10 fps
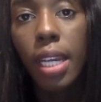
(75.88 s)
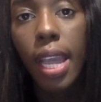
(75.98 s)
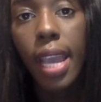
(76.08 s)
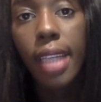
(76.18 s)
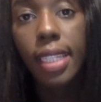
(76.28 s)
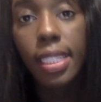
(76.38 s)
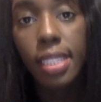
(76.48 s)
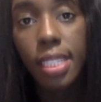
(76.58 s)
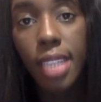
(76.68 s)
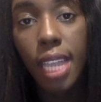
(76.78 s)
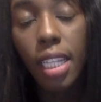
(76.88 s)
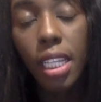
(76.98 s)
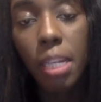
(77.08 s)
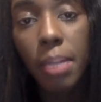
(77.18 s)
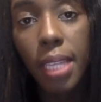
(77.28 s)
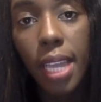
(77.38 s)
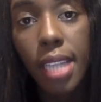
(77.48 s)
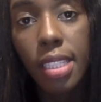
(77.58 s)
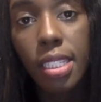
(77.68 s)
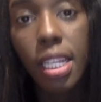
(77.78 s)
and it's not a ligament that
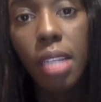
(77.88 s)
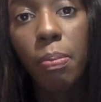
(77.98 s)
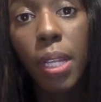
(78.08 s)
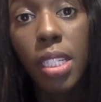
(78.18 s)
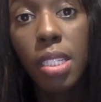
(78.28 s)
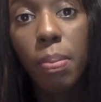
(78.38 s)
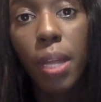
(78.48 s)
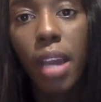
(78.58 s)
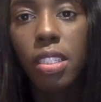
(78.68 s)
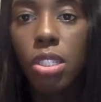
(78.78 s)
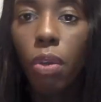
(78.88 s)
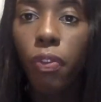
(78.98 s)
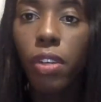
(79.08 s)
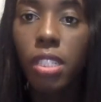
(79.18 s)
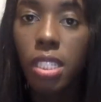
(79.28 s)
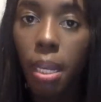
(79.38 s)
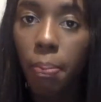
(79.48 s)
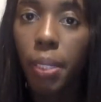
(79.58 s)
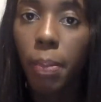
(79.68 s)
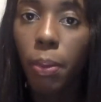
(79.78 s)
has a ton of blood supply. So for some
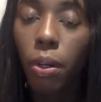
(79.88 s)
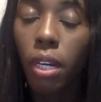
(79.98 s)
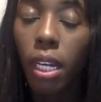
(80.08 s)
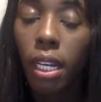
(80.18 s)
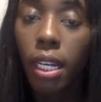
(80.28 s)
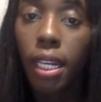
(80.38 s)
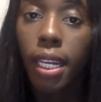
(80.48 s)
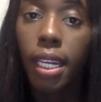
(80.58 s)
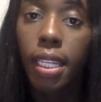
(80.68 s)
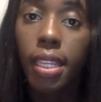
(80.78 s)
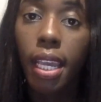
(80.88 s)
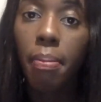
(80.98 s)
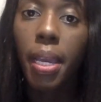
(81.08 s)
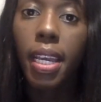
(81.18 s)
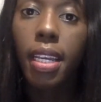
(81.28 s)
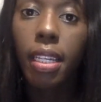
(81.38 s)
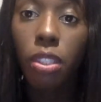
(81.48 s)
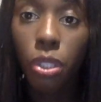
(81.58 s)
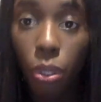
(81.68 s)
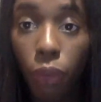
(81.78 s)
people, they may
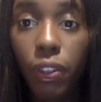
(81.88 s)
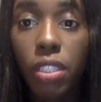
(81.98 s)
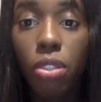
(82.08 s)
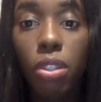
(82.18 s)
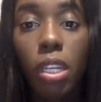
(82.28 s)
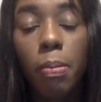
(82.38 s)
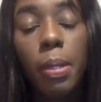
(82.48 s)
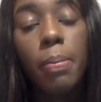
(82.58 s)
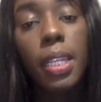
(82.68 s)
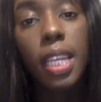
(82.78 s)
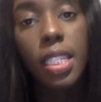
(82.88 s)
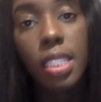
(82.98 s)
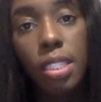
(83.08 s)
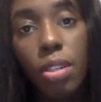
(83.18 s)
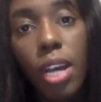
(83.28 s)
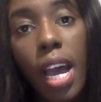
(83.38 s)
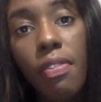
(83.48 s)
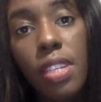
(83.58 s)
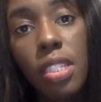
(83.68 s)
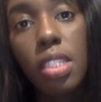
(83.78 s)
do physical therapy, but they still have
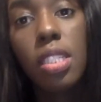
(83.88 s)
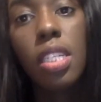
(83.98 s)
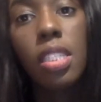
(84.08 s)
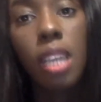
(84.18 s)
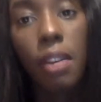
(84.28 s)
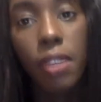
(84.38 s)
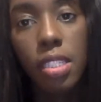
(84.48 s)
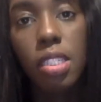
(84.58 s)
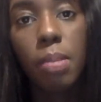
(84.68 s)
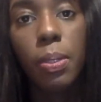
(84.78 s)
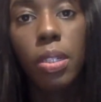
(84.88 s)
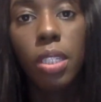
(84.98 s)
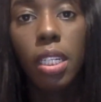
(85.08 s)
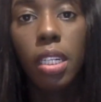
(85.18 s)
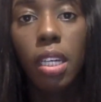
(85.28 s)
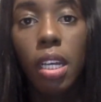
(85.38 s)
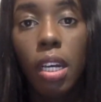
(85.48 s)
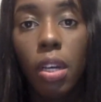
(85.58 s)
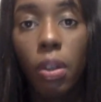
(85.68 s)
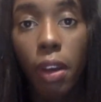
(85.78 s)
instances of instability
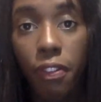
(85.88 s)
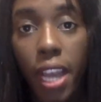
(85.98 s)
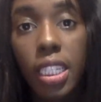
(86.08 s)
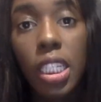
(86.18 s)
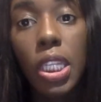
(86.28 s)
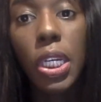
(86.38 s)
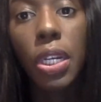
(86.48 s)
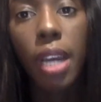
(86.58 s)
affecting their